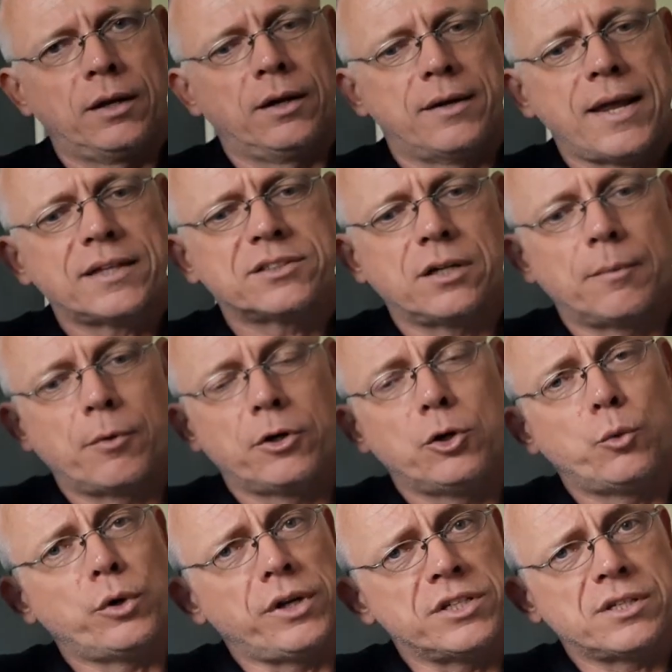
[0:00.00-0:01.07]
Next summer you
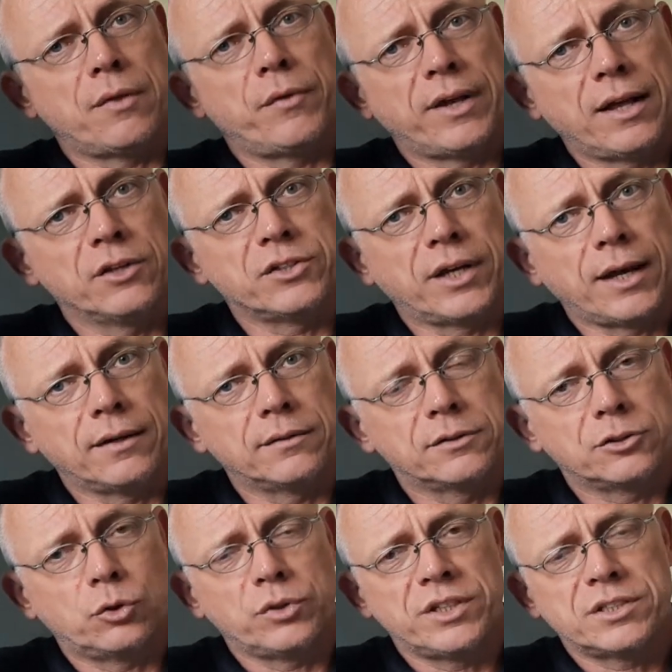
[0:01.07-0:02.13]
would need something else again.
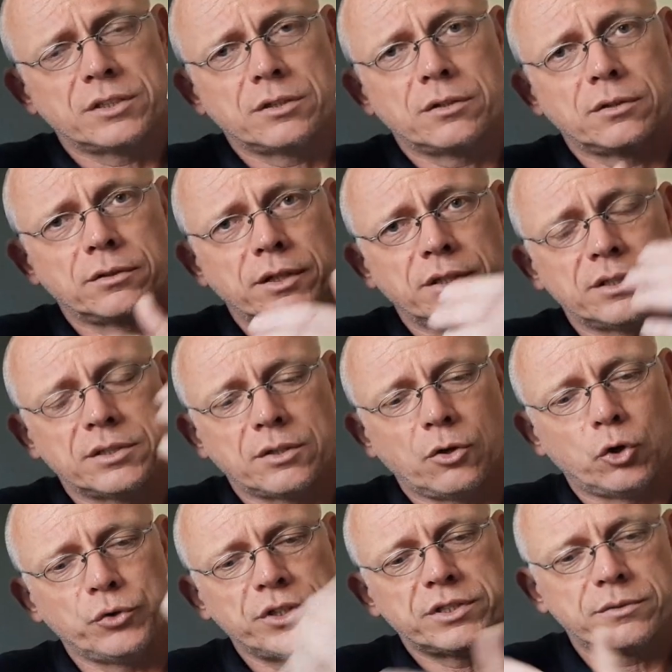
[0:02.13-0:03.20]
So
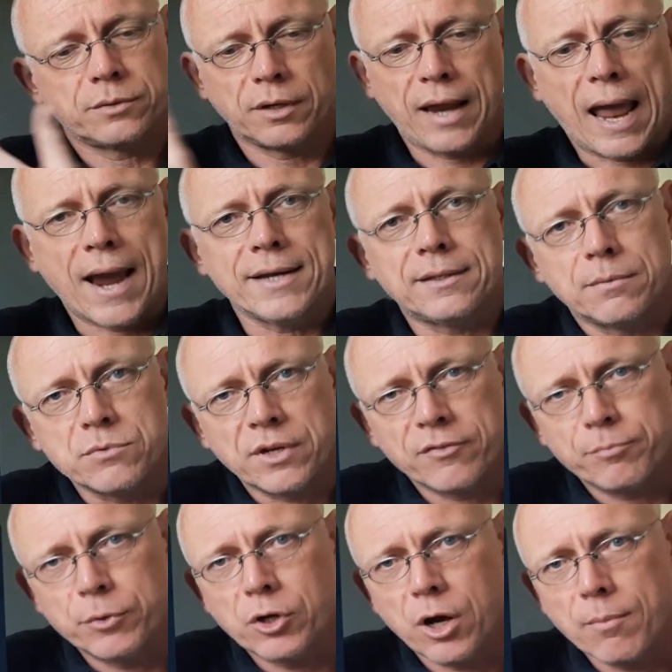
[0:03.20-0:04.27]
all these items have
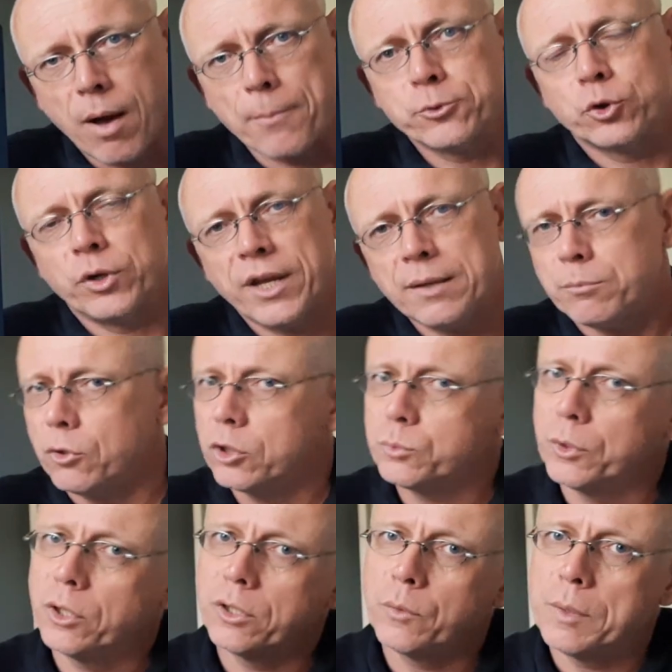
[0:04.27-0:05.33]
become obsolete because we're
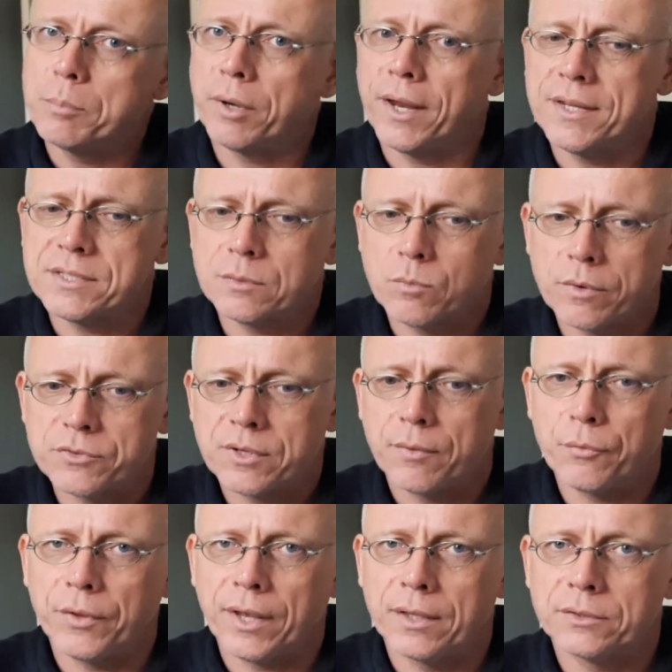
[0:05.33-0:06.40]
going to replace them with
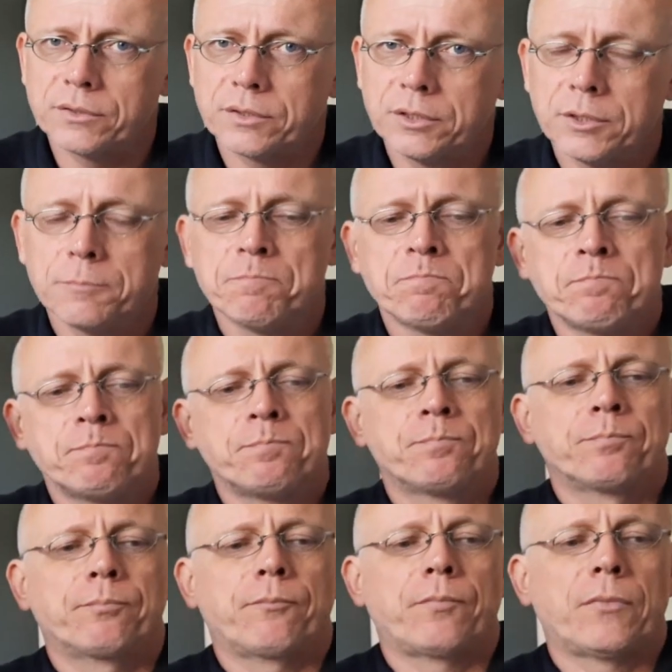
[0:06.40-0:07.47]
something else.
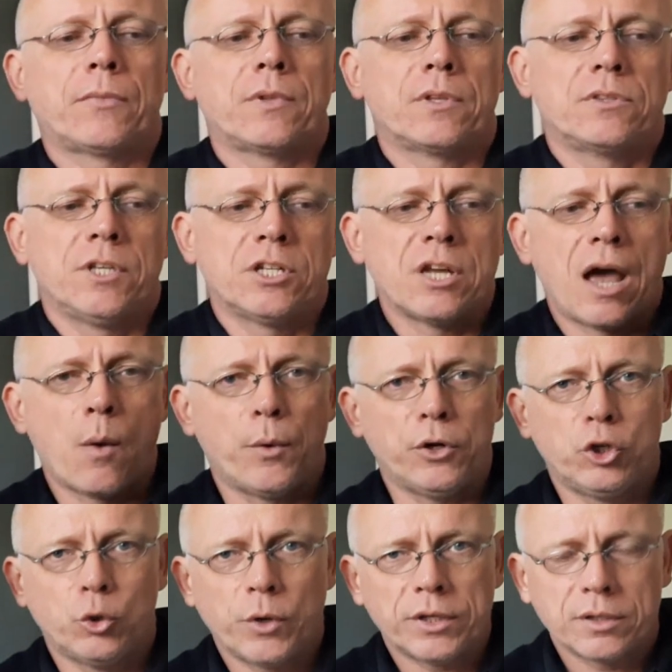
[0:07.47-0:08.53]
This is how we
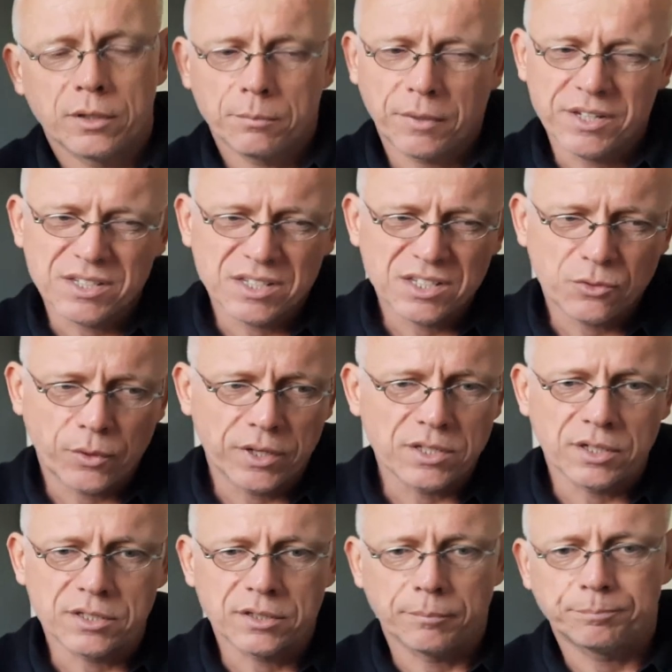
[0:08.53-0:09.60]
do it, but it's a strange
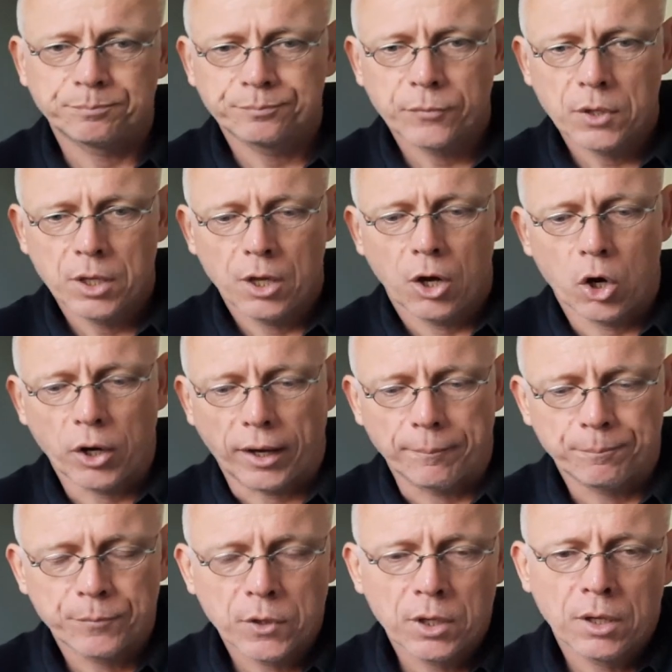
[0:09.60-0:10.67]
system. Okay,
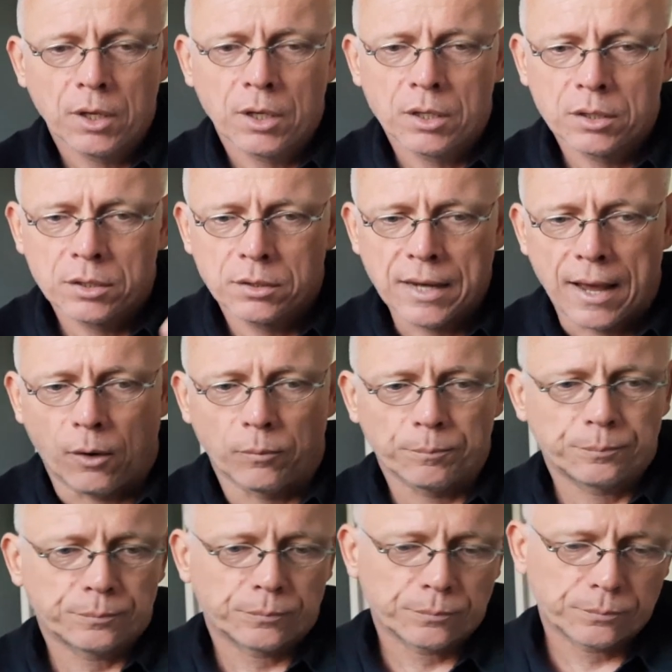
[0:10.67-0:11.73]
now
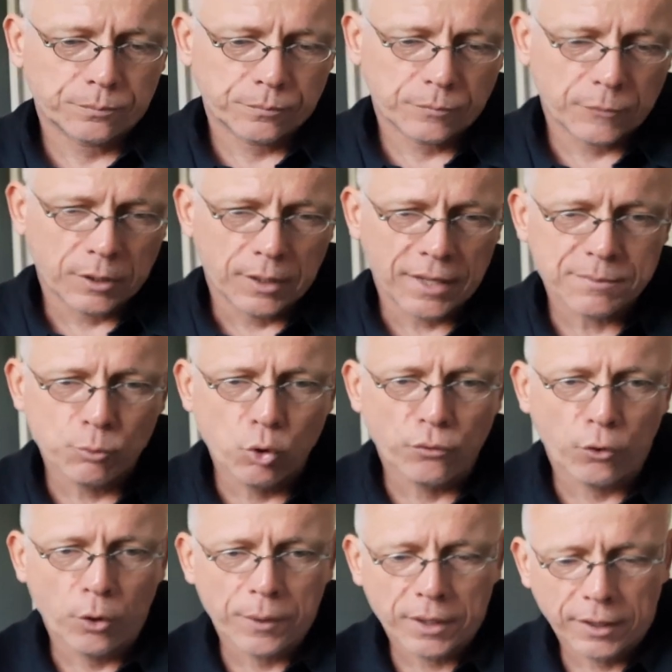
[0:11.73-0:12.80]
let's move
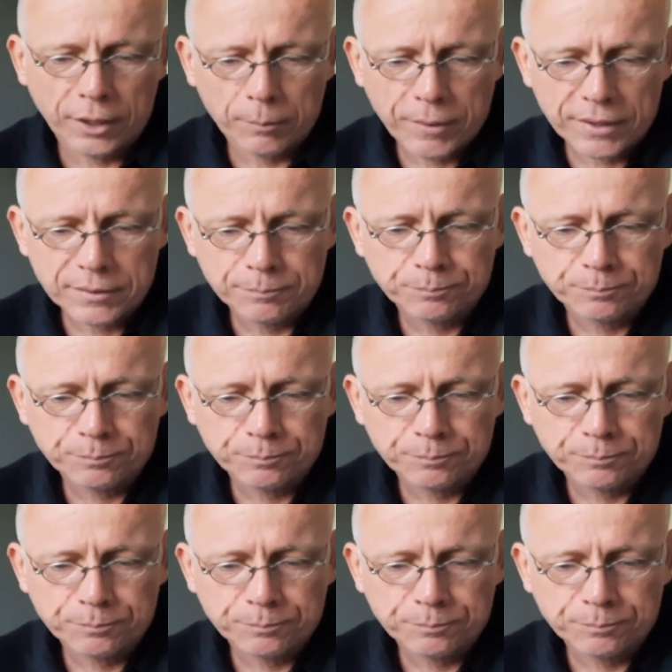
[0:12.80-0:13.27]
forward a little bit.